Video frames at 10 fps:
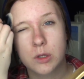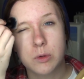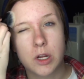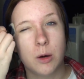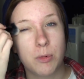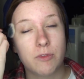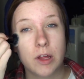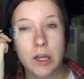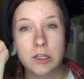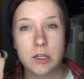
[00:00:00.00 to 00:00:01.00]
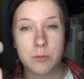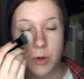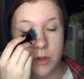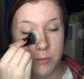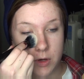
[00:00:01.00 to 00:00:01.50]
Would help if I didn't
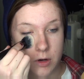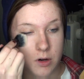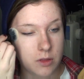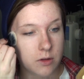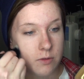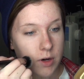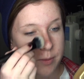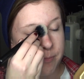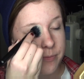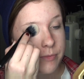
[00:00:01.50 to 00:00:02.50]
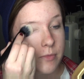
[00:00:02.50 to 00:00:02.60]
put the mirror in the frame.